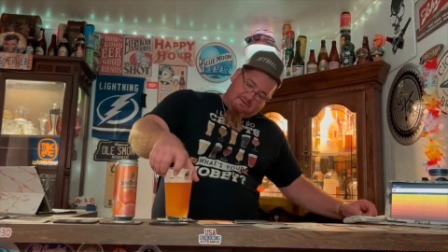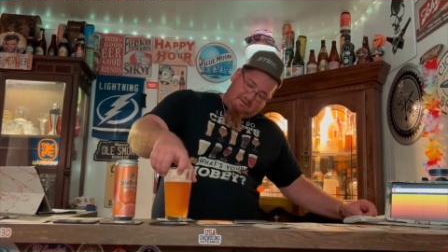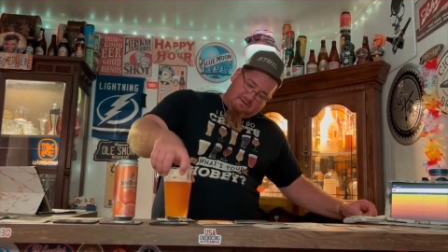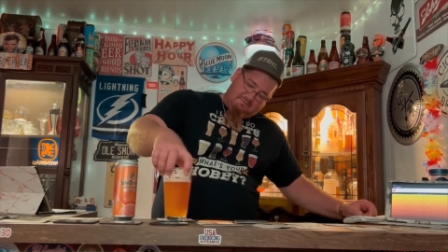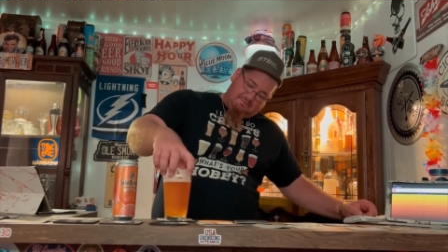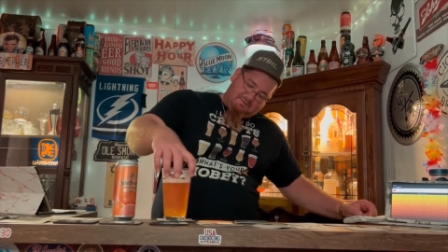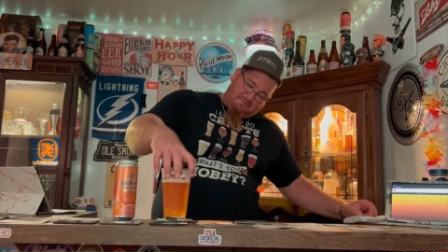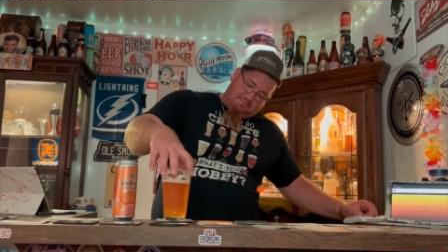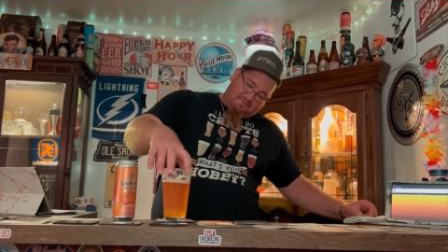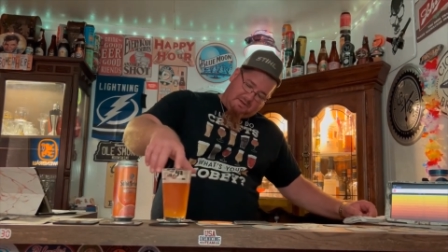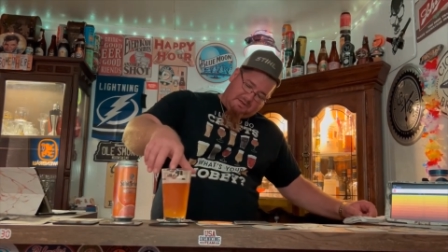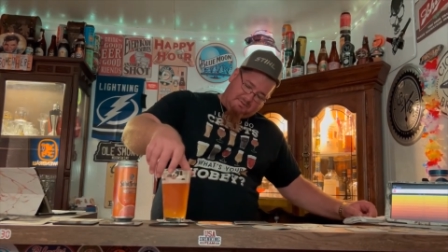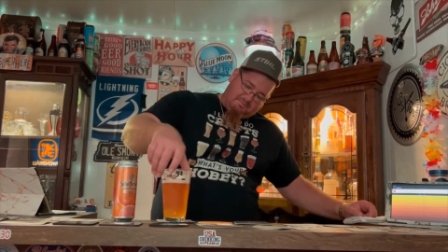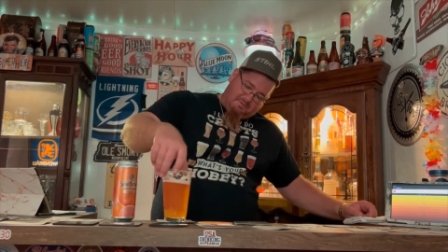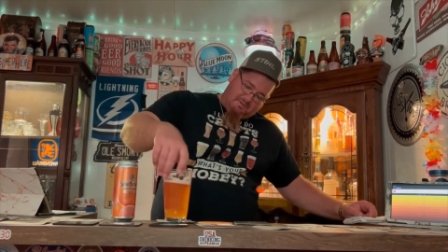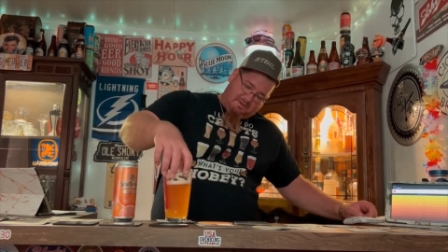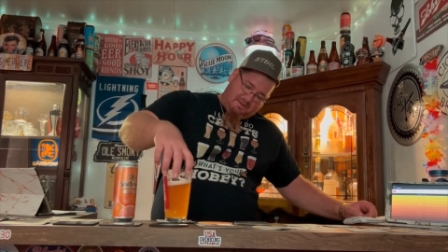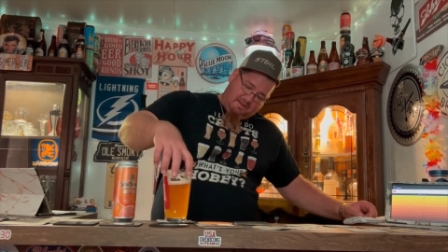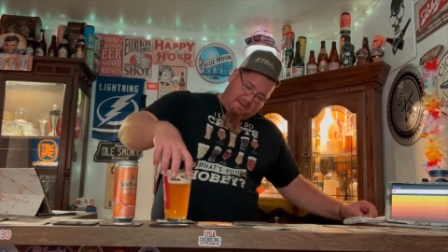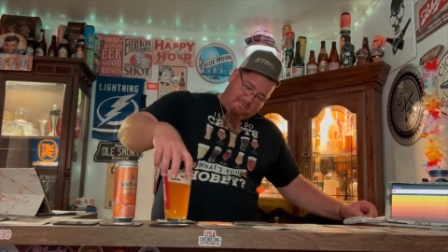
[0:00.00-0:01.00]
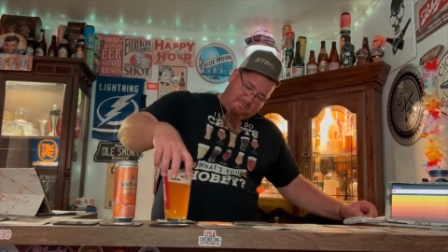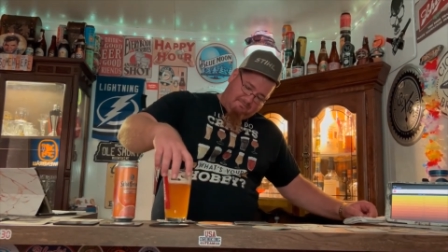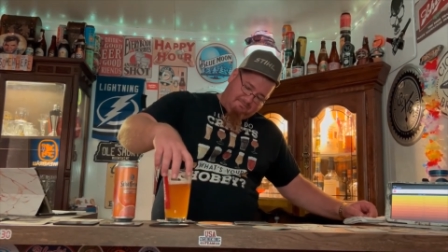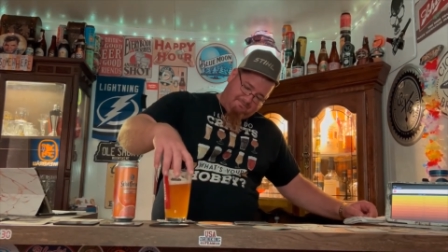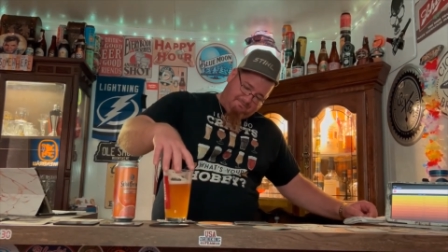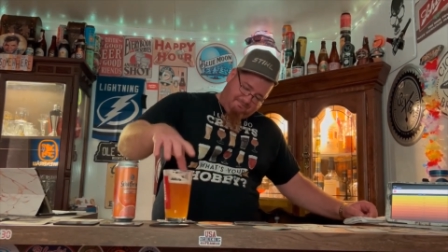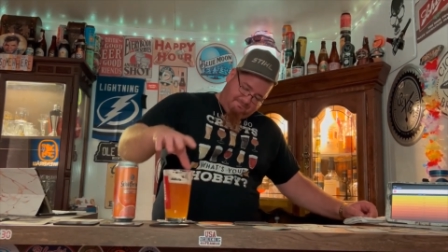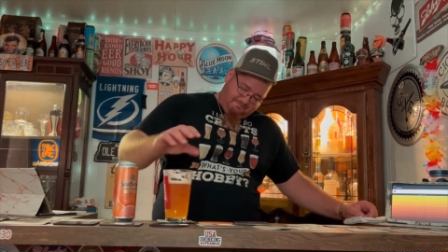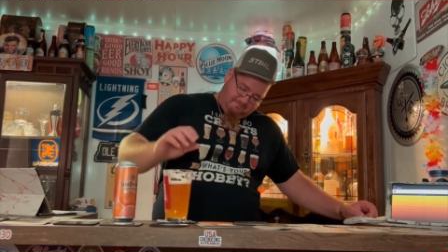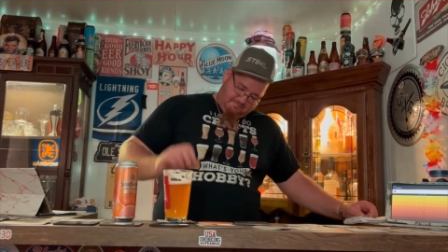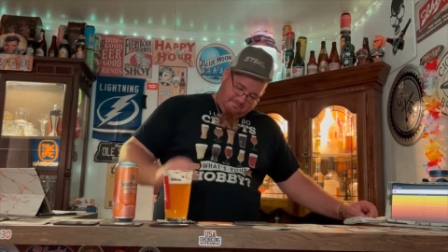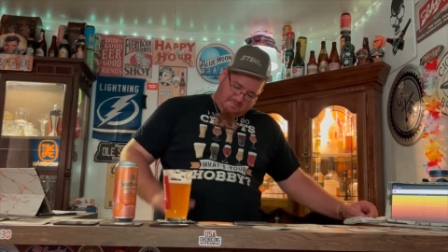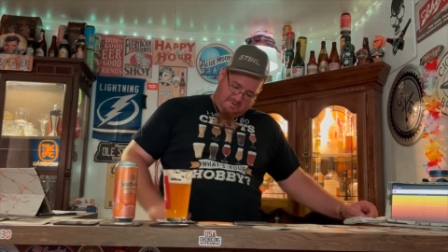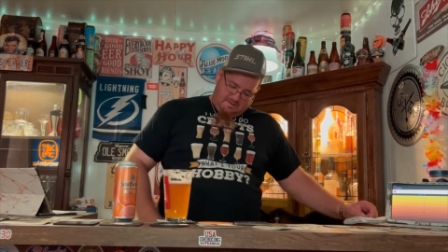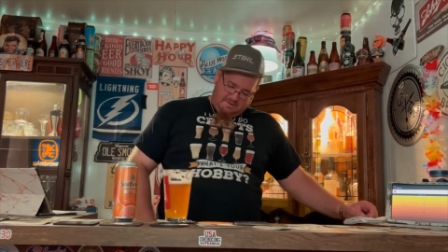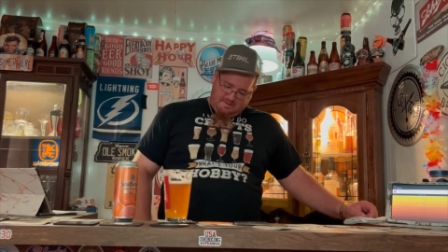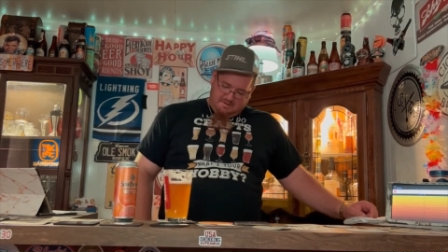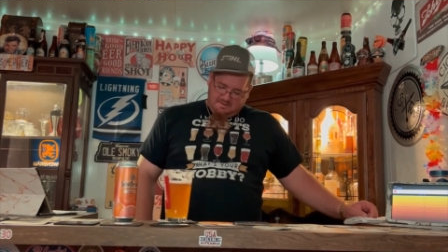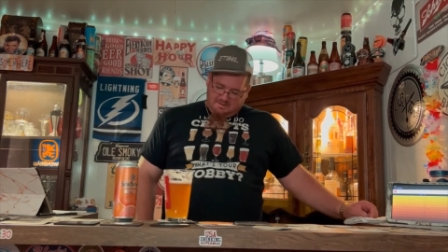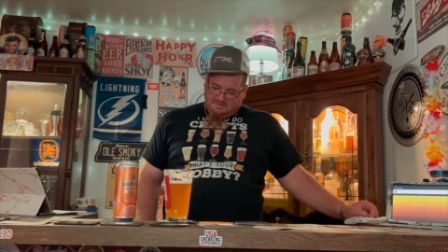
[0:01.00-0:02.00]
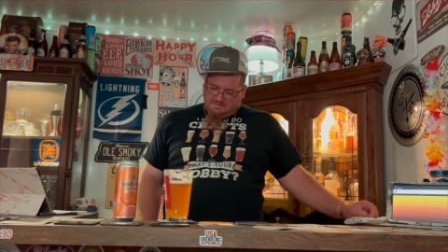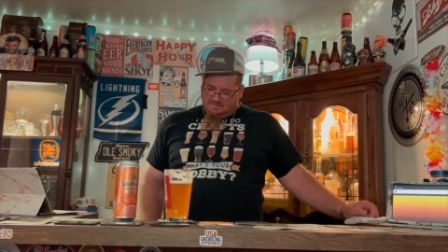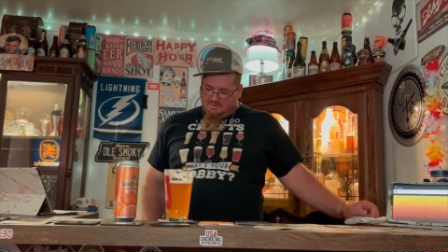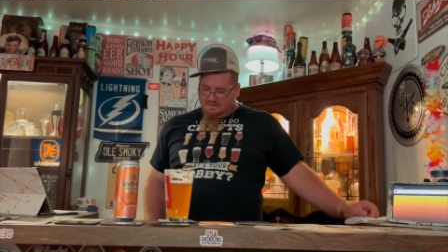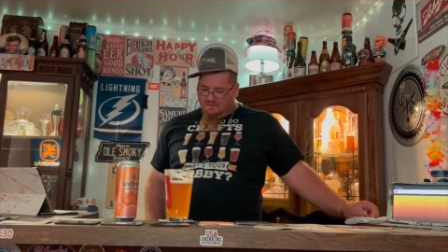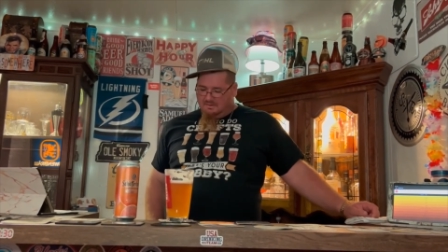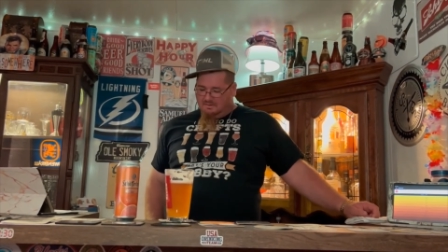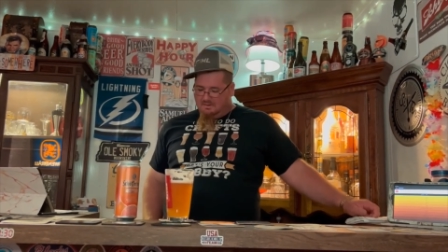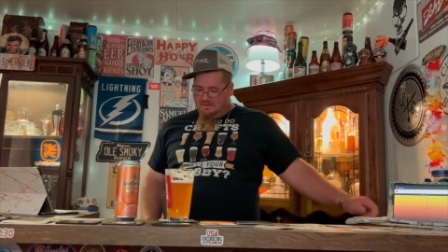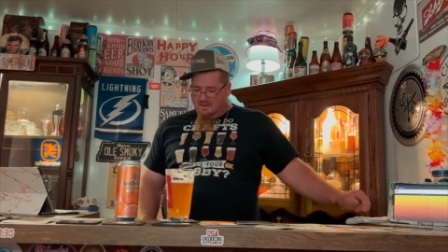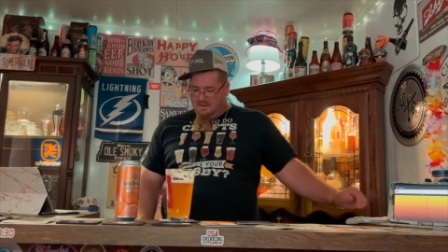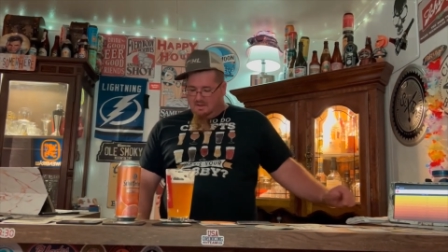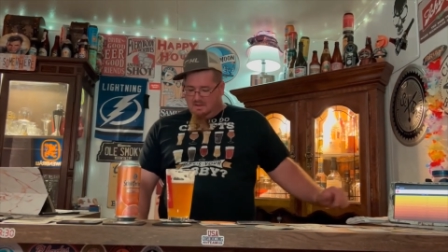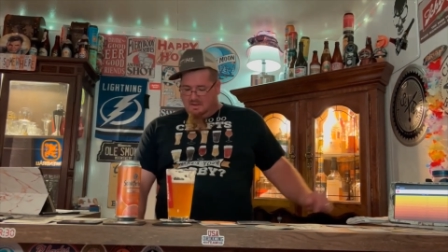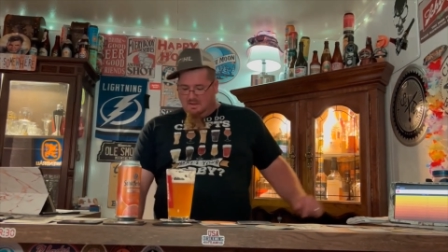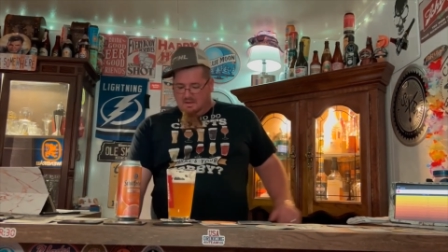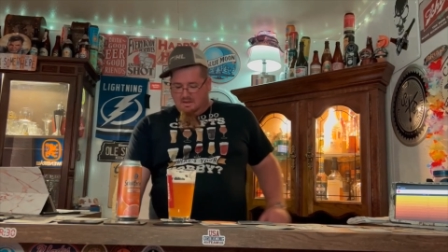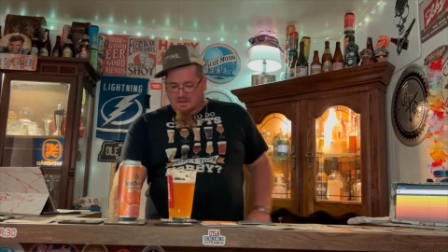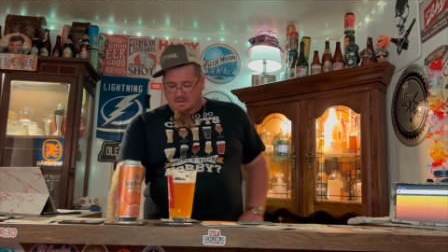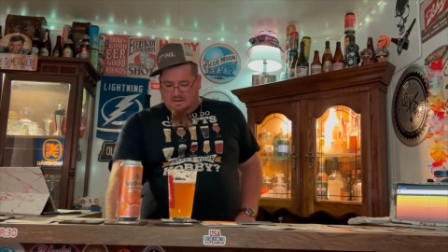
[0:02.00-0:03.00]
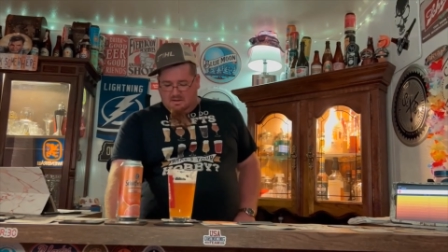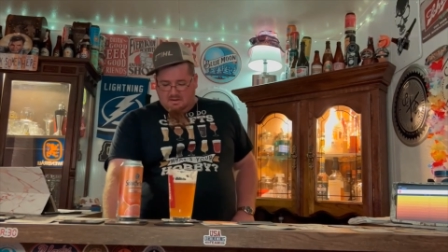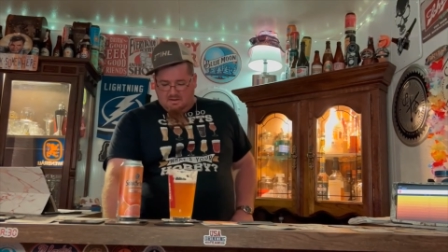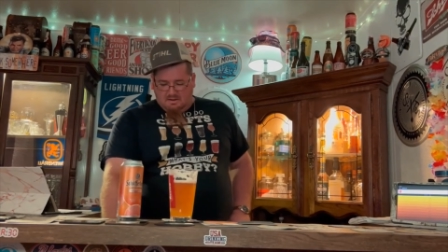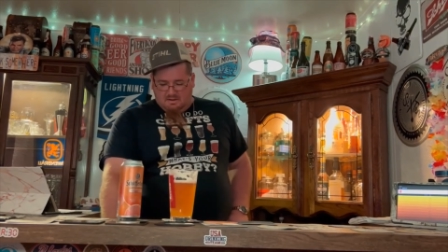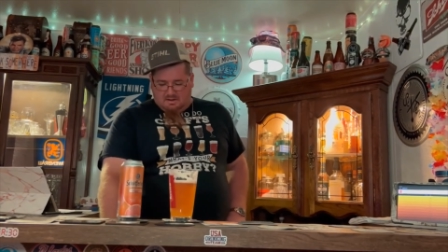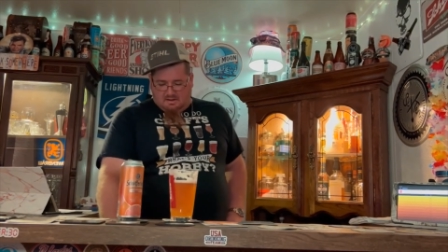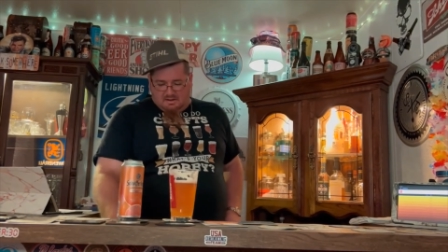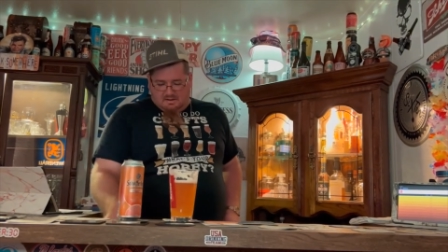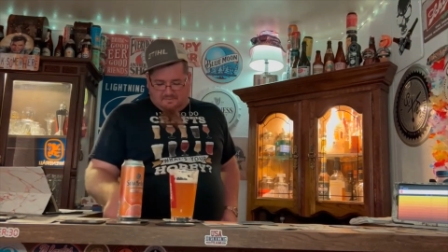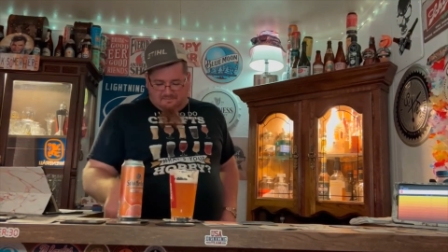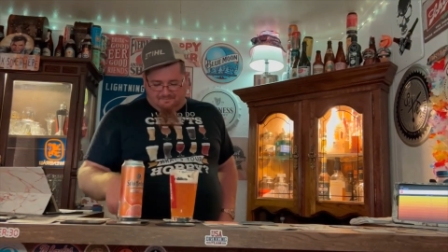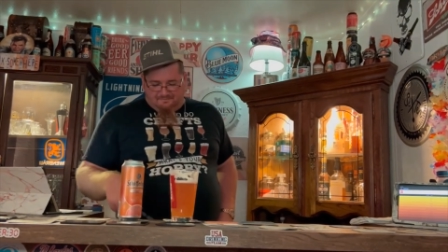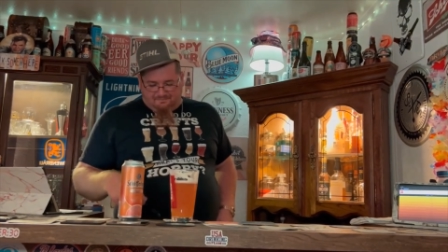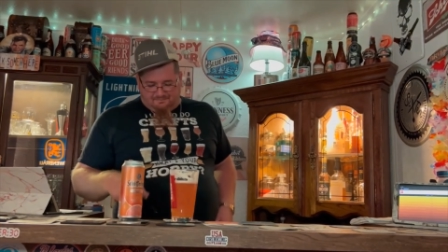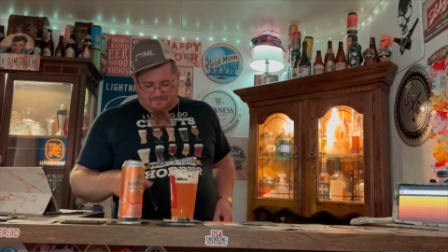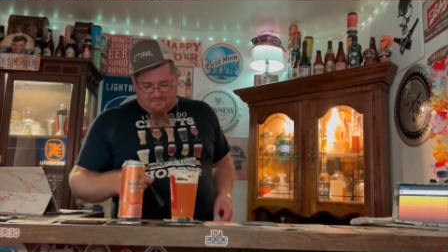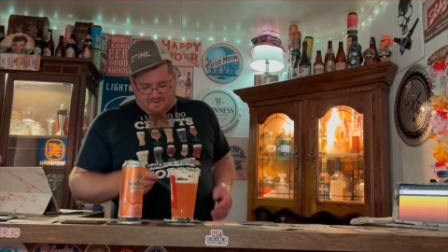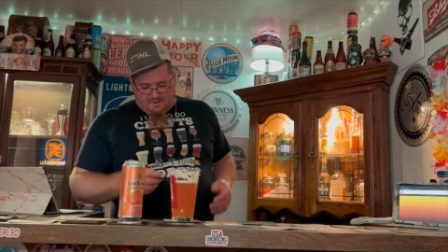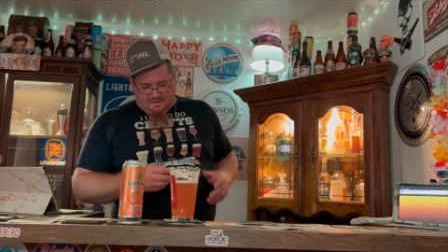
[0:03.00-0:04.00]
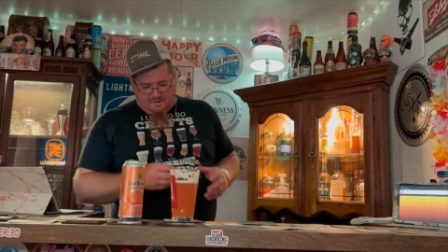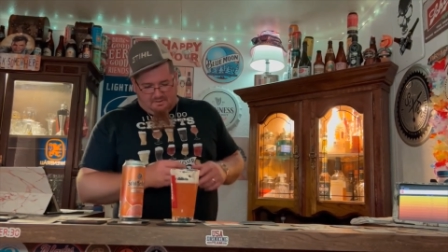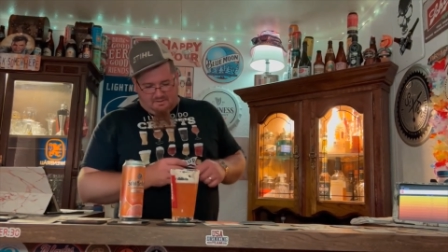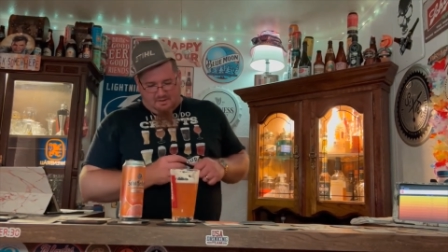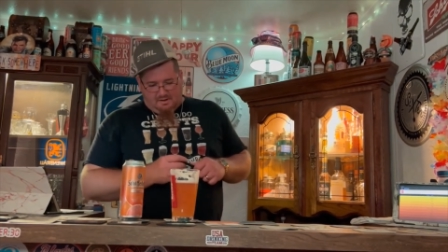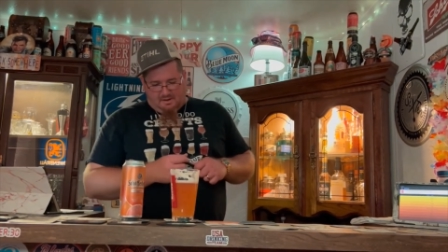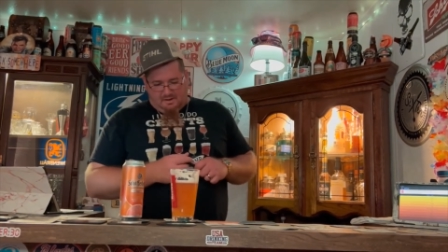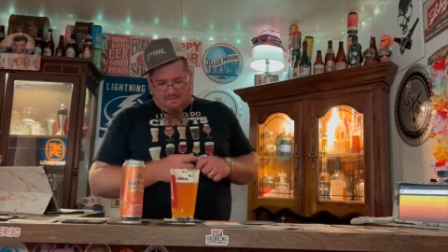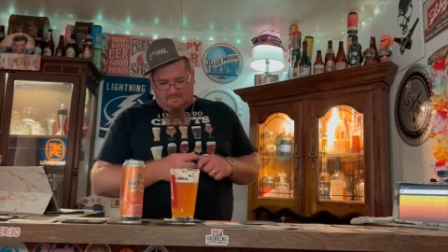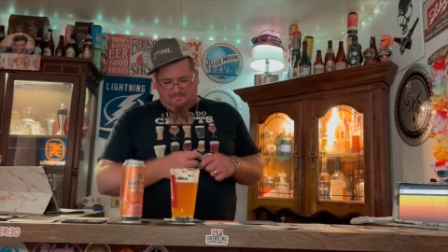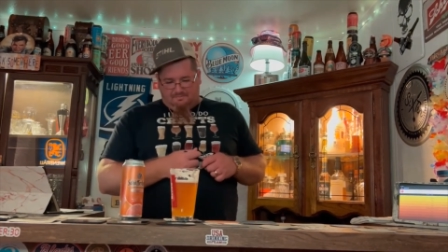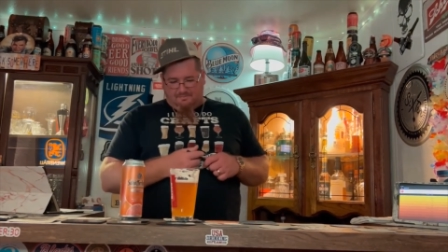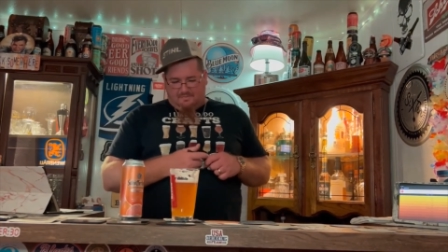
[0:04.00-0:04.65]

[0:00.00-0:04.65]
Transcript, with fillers: there. I'm surprised by that. So, huh. All right.